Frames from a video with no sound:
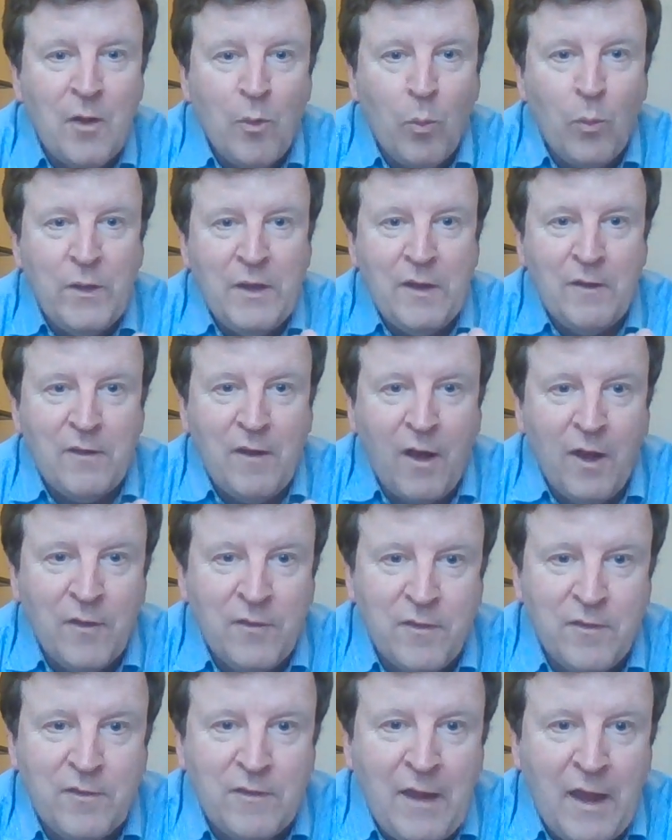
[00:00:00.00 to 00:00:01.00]
We need to
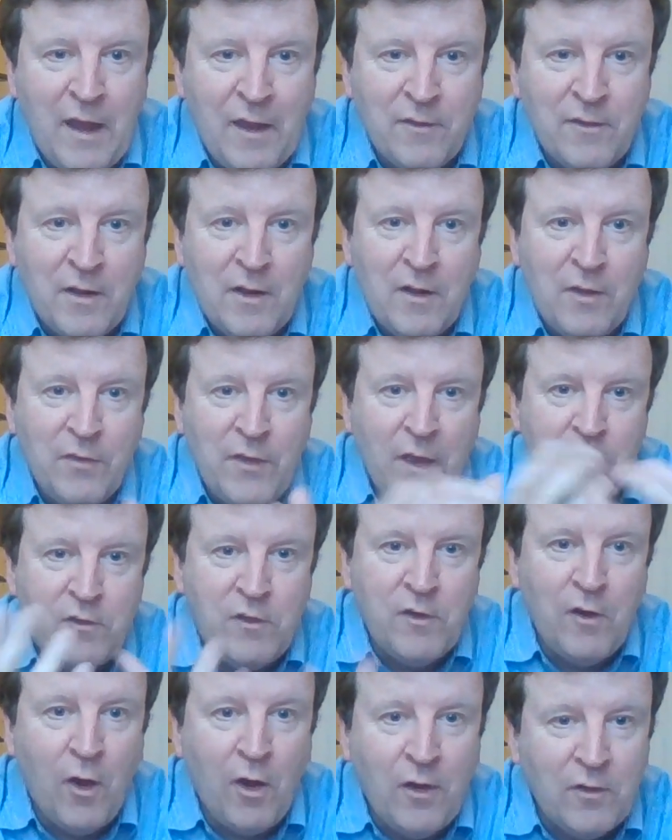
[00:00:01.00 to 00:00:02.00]
understand their
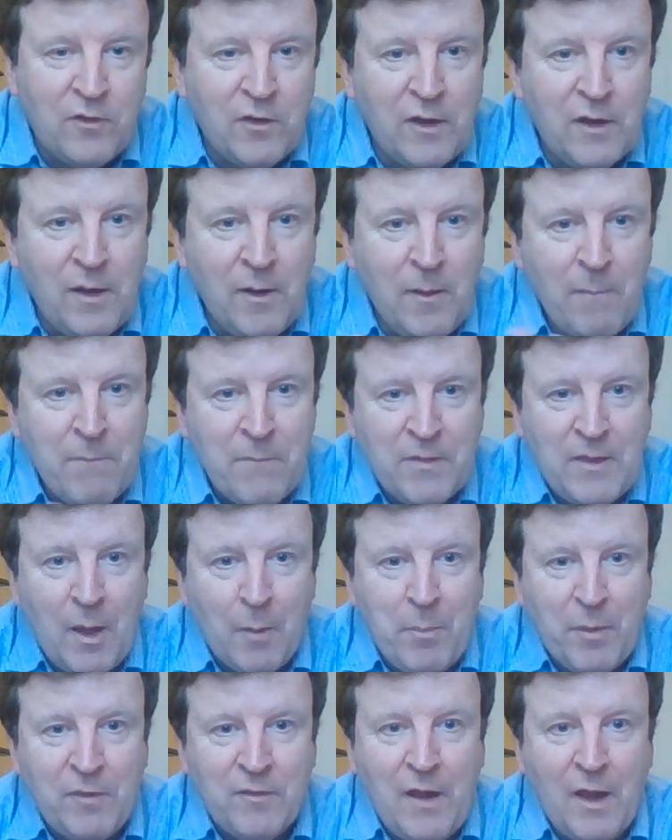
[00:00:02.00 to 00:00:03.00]
geology, their
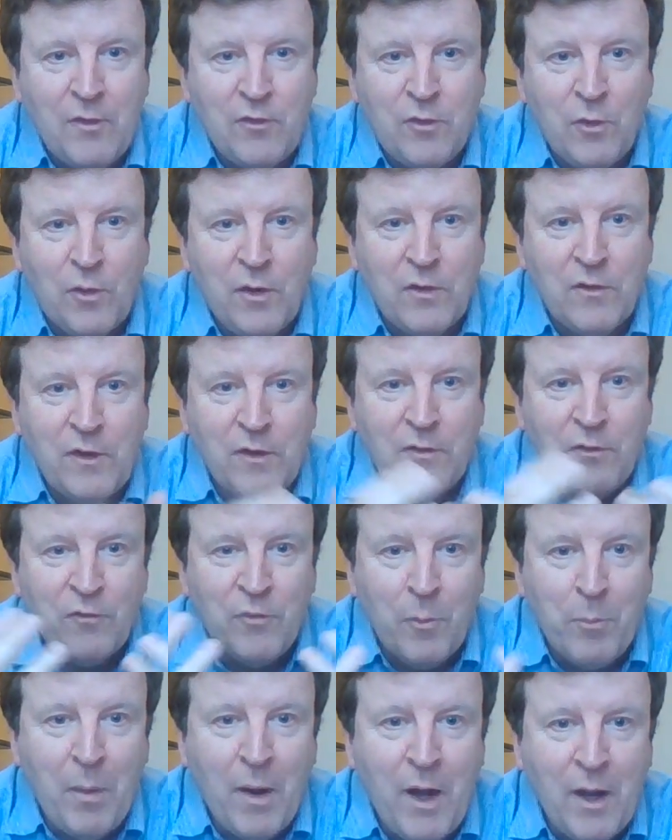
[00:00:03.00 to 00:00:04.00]
potential condition
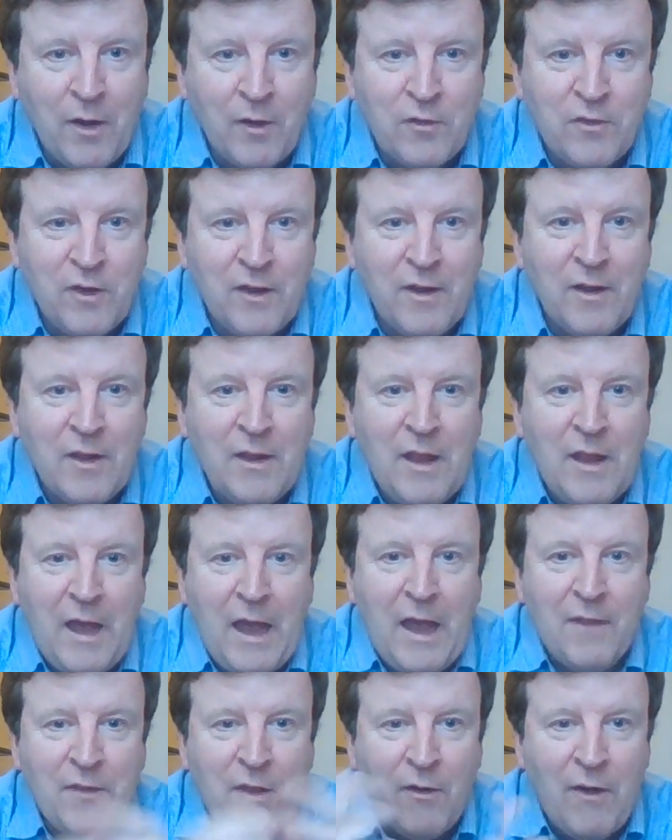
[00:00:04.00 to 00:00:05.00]
for biology,
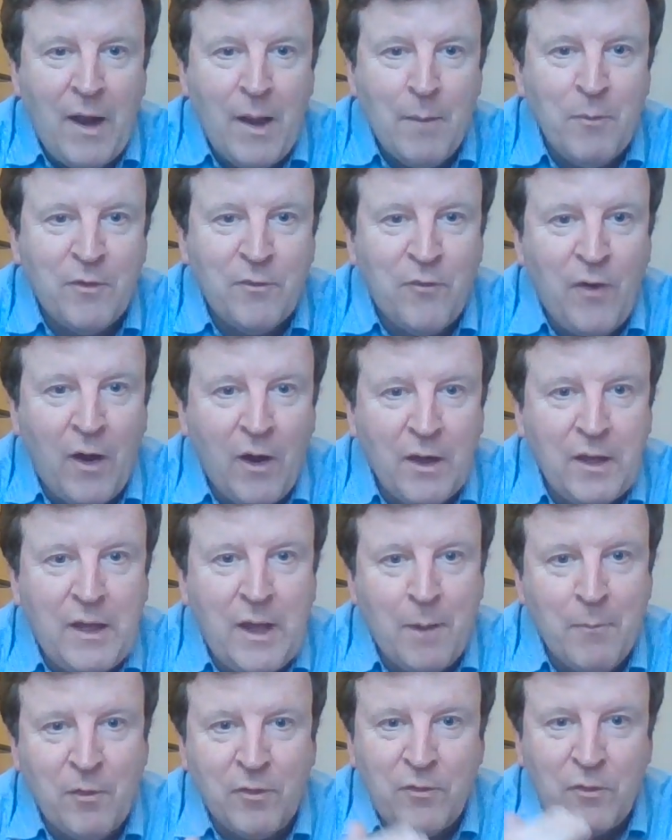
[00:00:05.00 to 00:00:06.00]
and their atmospheric
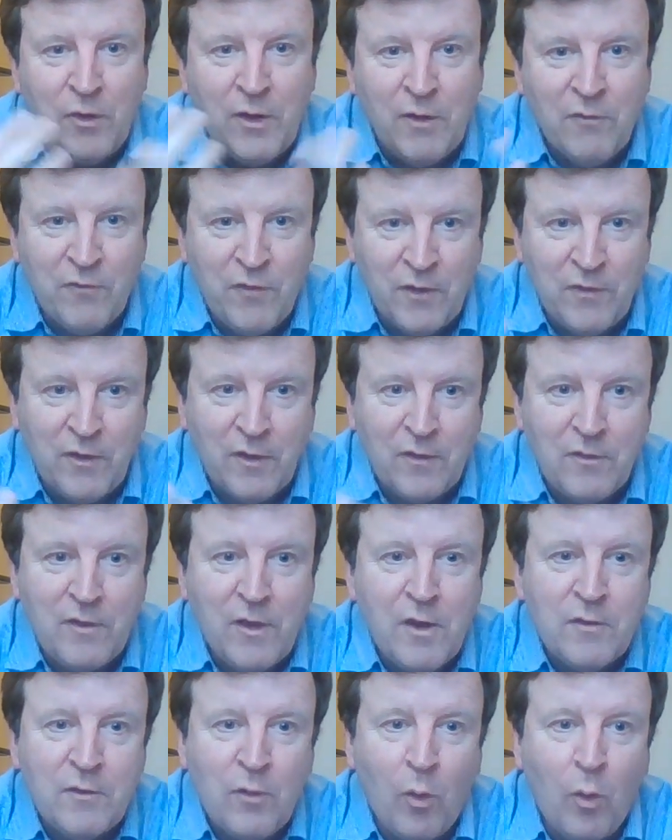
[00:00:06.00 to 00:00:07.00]
chemistry and physics.
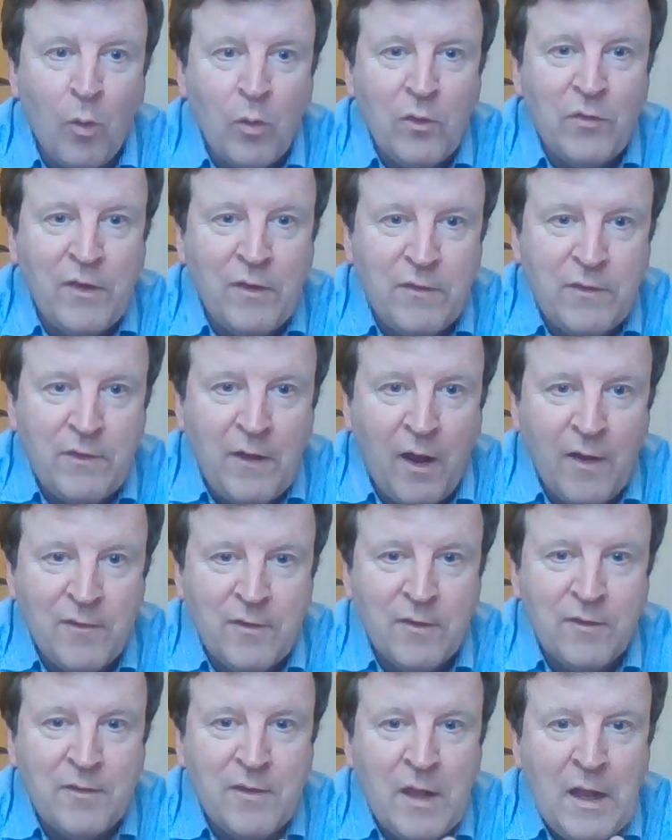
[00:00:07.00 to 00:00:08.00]
So all of these
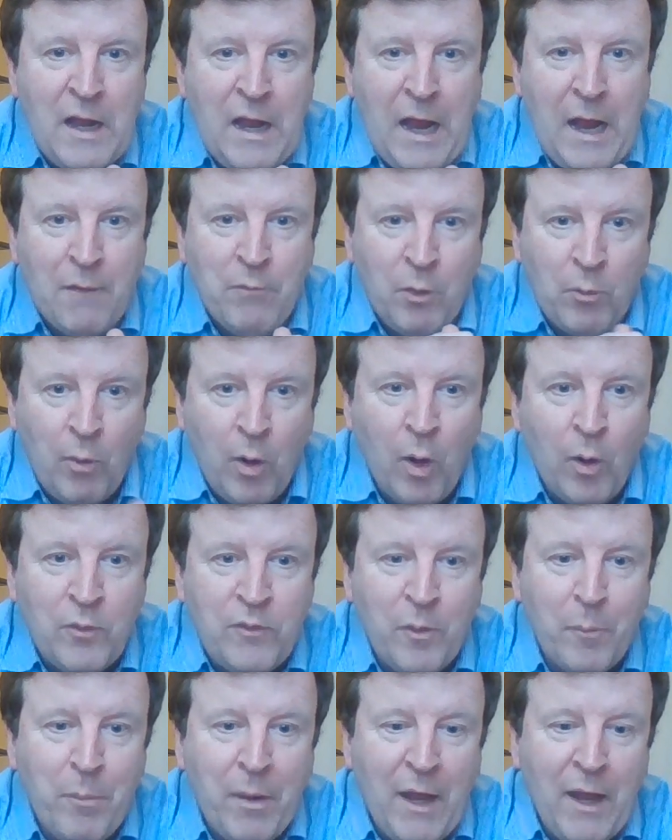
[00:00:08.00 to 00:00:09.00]
scientists have a role
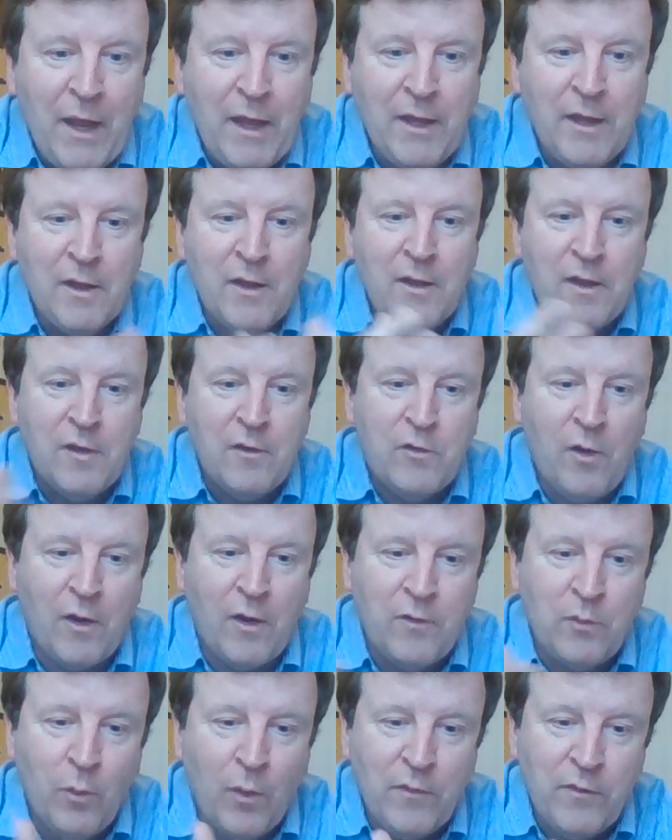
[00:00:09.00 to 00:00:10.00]
to play in
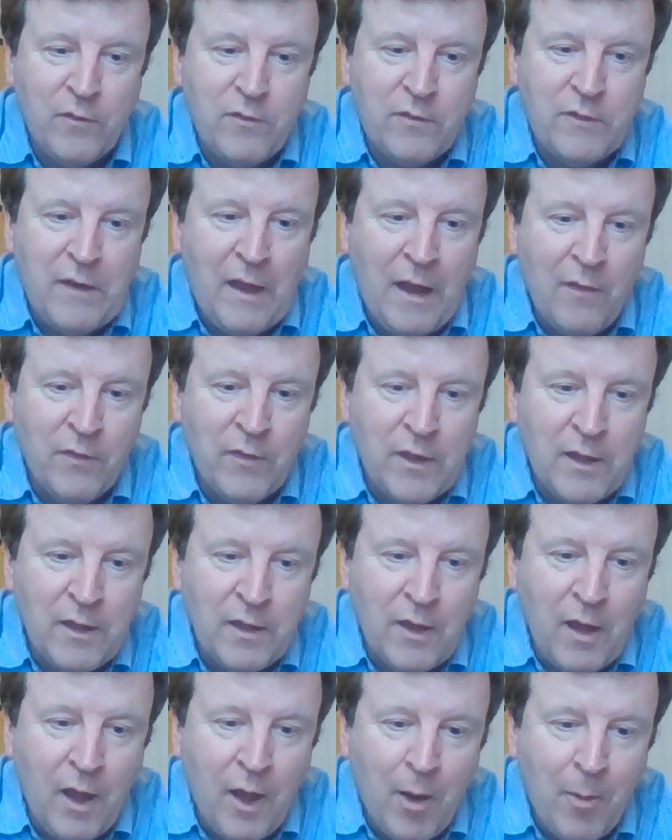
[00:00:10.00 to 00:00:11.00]
trying to understand
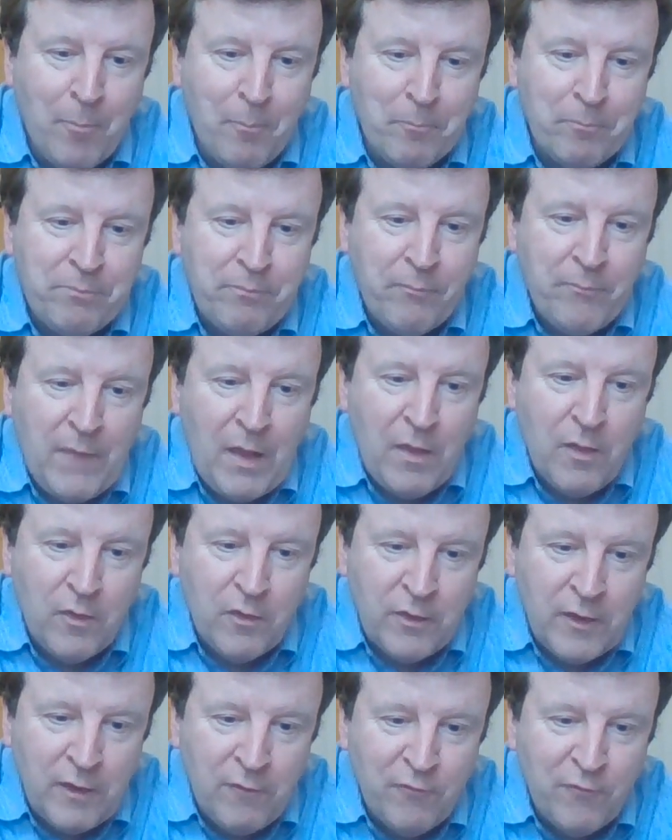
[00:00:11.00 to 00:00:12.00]

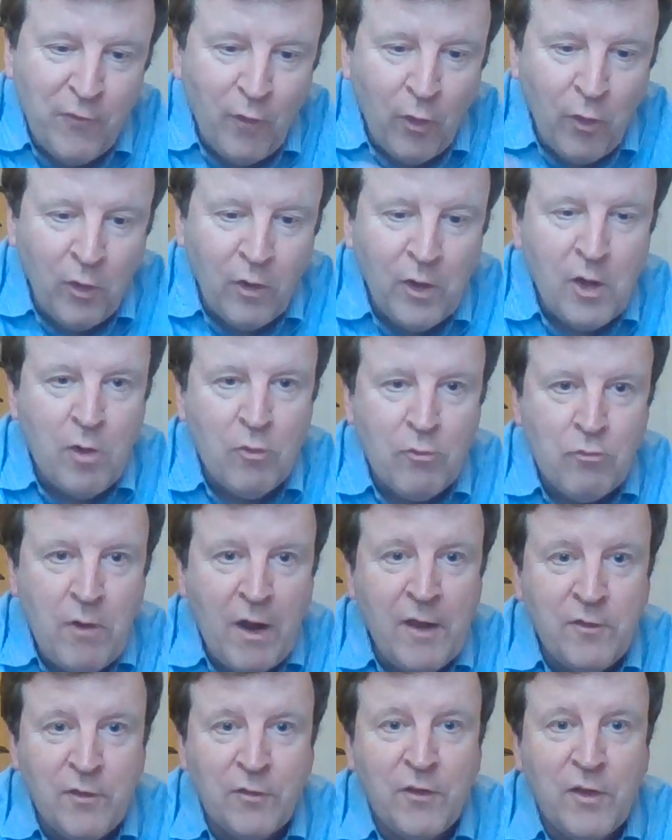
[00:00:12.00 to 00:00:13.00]
the full
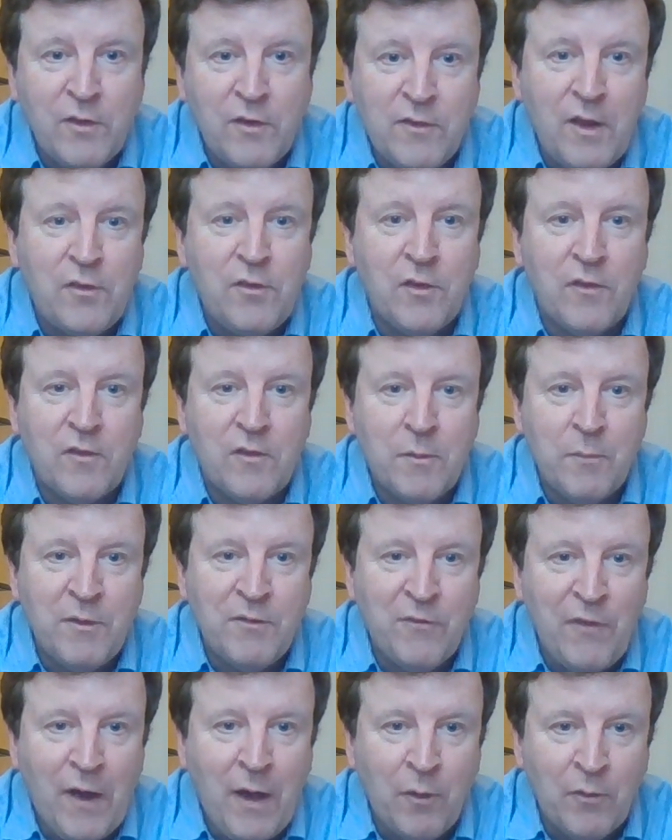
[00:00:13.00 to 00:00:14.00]
range of conditions to be
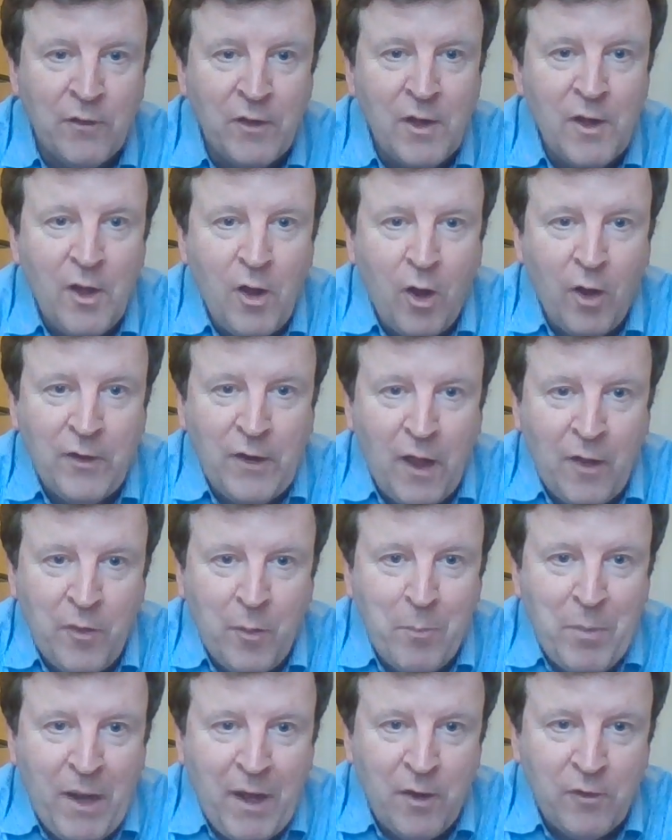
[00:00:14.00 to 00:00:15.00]
found on other
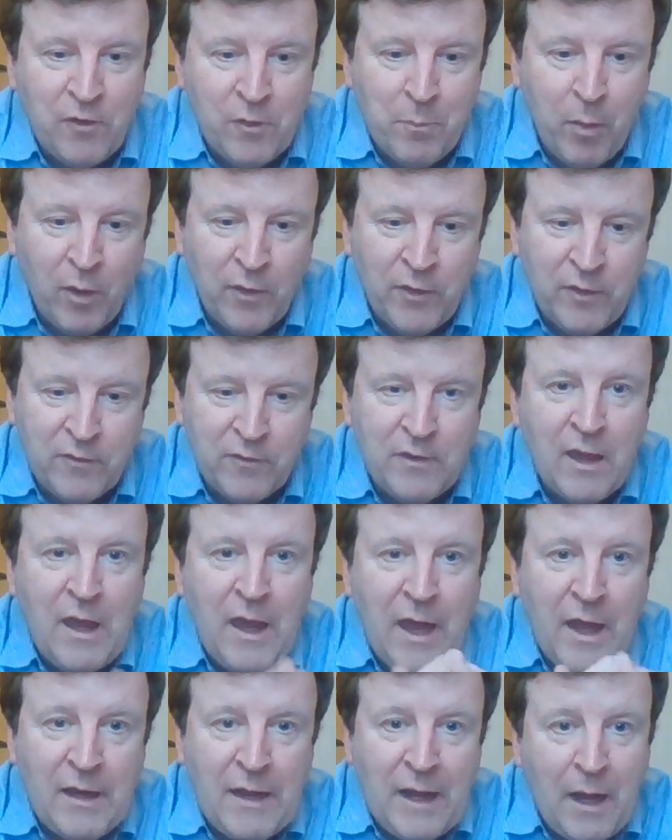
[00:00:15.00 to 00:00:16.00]
planetary bodies
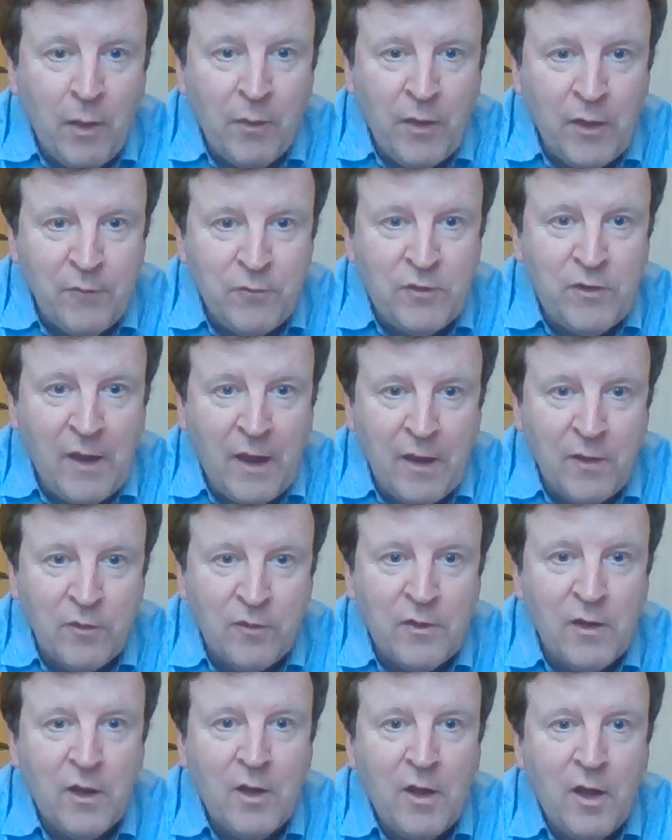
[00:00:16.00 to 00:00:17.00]
and how they've
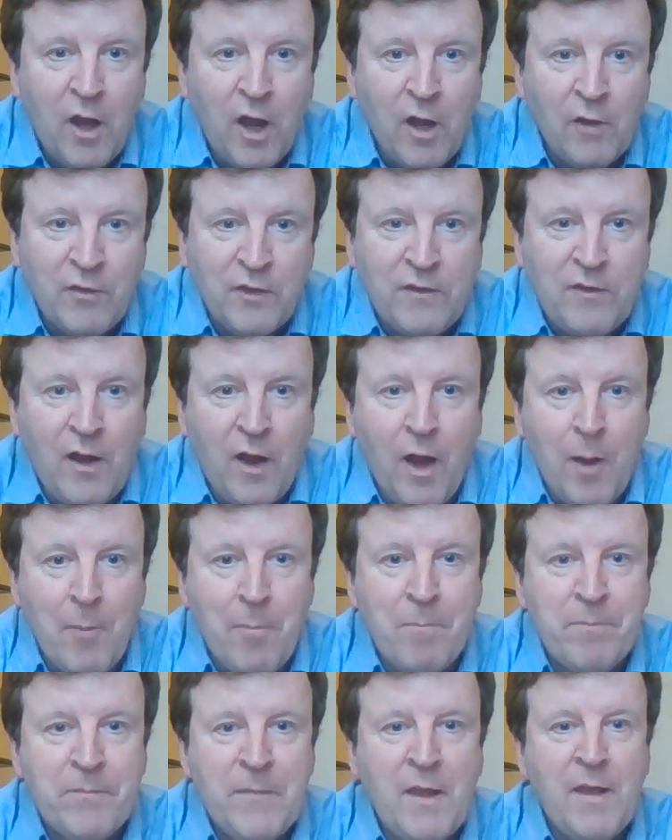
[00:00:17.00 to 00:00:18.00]
changed over time.